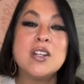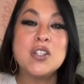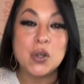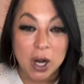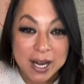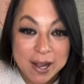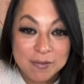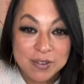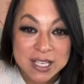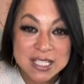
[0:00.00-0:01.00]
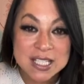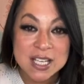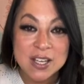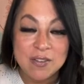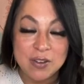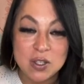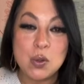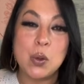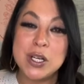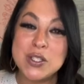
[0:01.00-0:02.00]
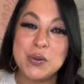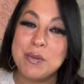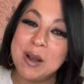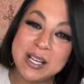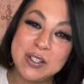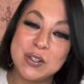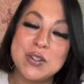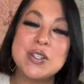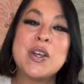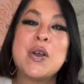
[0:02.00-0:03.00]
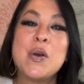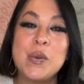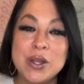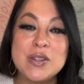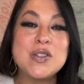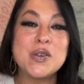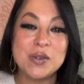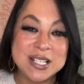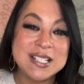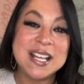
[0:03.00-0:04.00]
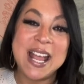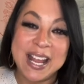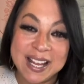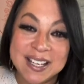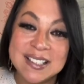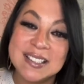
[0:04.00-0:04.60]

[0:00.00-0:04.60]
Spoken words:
Triumphant Victorious Reminders with Teresa Ann.